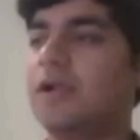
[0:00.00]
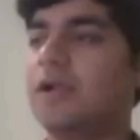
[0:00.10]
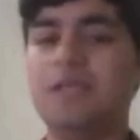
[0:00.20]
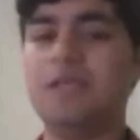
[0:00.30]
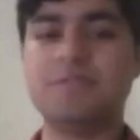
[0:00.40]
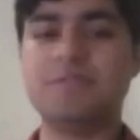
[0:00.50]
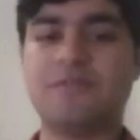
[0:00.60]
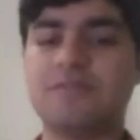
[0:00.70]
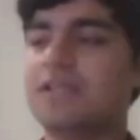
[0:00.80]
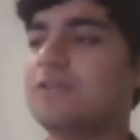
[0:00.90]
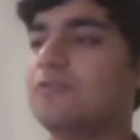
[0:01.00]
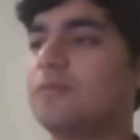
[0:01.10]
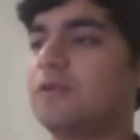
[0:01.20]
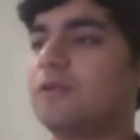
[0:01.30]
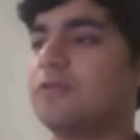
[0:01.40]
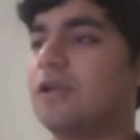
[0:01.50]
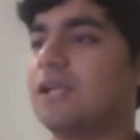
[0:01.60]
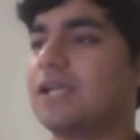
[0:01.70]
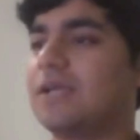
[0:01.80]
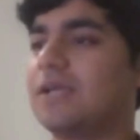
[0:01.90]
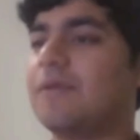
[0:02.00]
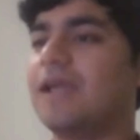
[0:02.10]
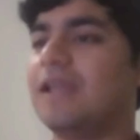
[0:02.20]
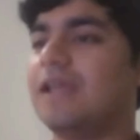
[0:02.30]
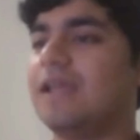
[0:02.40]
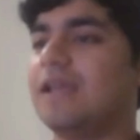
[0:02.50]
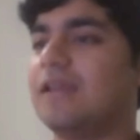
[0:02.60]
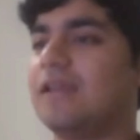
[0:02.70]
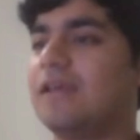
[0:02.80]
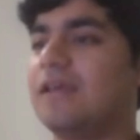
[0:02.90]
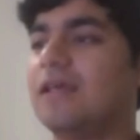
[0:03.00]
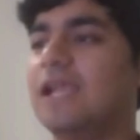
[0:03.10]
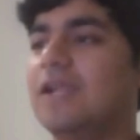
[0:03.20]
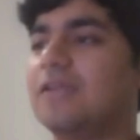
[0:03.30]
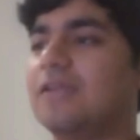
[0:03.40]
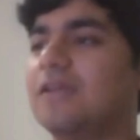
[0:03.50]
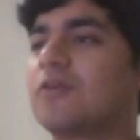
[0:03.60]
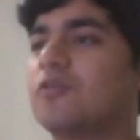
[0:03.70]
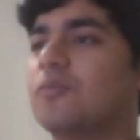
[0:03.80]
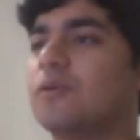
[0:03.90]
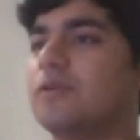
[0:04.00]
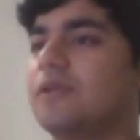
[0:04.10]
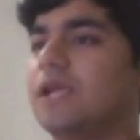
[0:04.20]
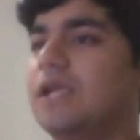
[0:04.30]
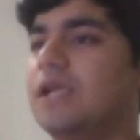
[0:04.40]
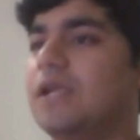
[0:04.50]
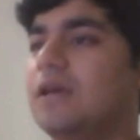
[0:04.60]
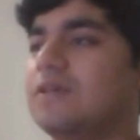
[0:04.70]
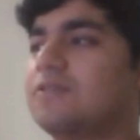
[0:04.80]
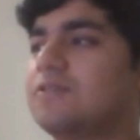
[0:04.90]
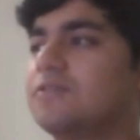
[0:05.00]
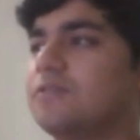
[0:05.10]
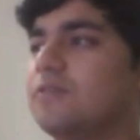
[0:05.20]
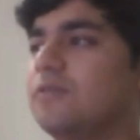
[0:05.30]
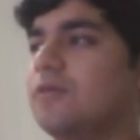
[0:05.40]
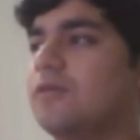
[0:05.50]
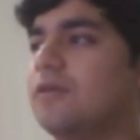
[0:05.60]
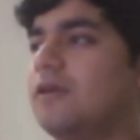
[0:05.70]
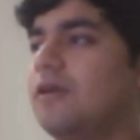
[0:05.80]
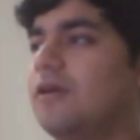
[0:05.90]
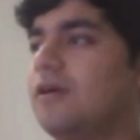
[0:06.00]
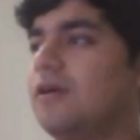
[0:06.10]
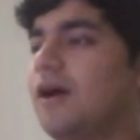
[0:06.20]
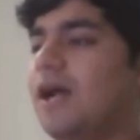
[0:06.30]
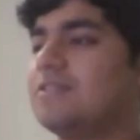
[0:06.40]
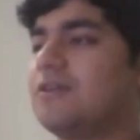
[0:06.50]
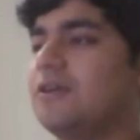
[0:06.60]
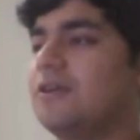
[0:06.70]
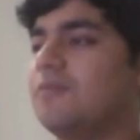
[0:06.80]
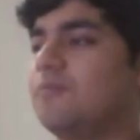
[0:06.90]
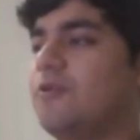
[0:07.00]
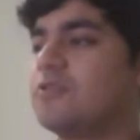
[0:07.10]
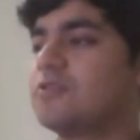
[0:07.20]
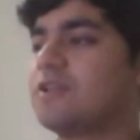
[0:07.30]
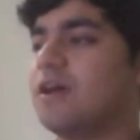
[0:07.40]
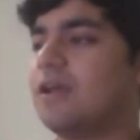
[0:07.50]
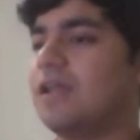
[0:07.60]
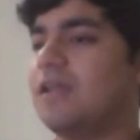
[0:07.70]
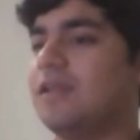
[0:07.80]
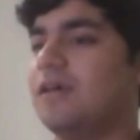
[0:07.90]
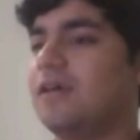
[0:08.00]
this professor, he told me to contact him again later in October, right? So I saw him post again